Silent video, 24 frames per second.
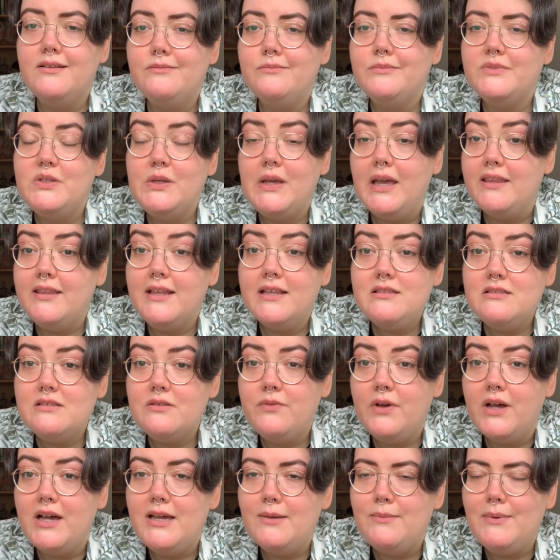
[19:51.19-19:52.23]
So yeah, that's the
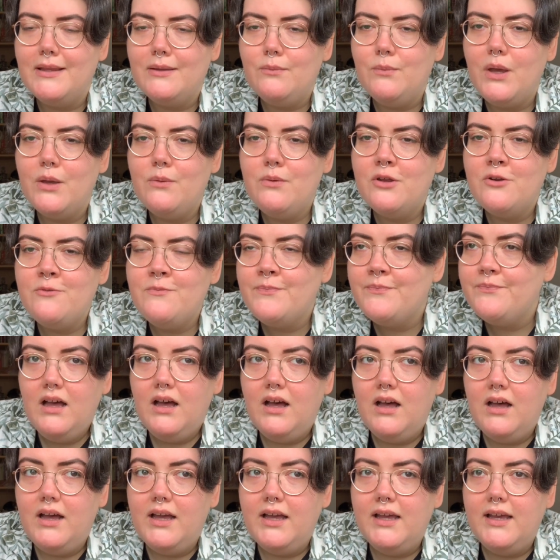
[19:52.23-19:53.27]
vibe at the moment.
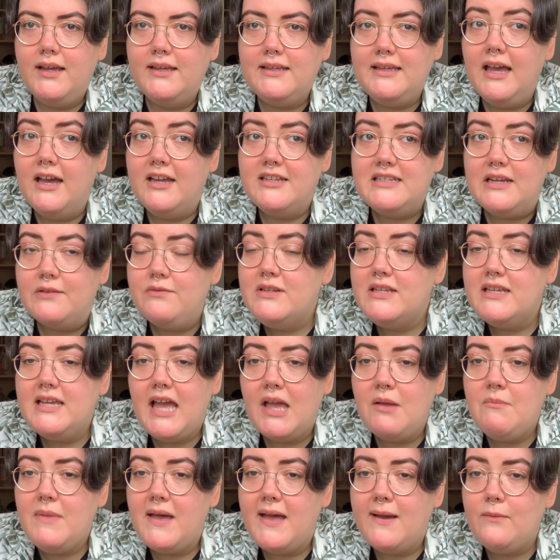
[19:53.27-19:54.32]
I definitely
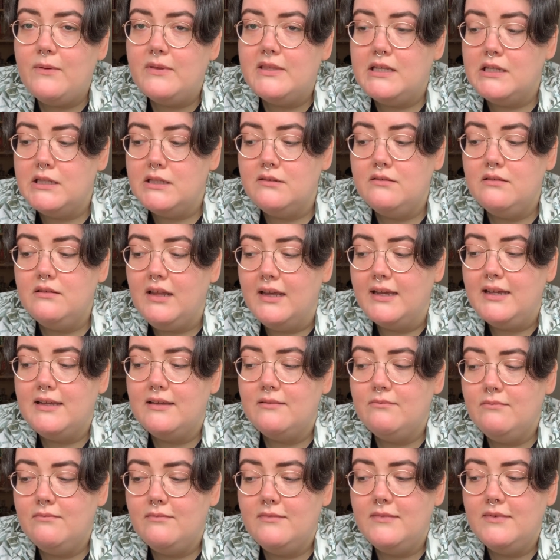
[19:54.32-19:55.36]
came back with
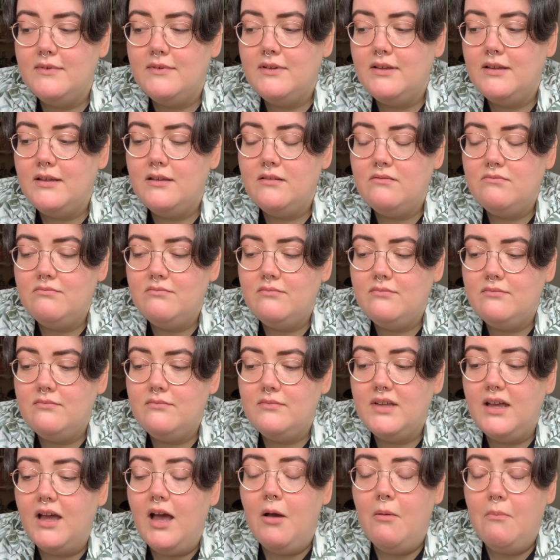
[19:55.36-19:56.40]

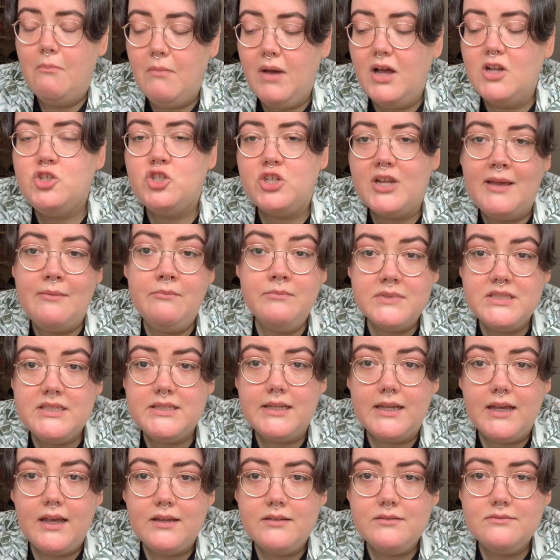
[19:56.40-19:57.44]
a much
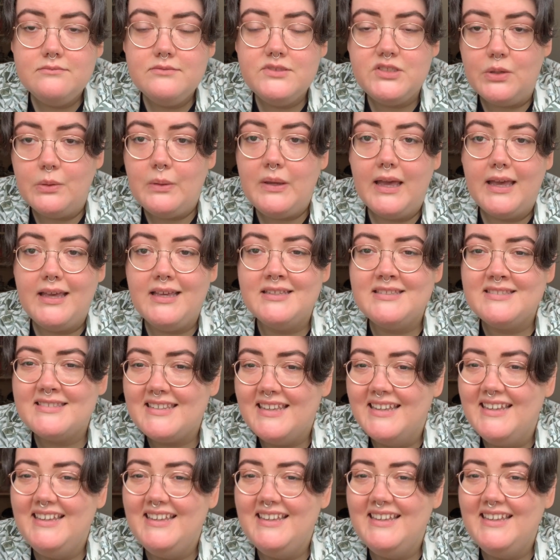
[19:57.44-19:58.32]
emptier suitcase.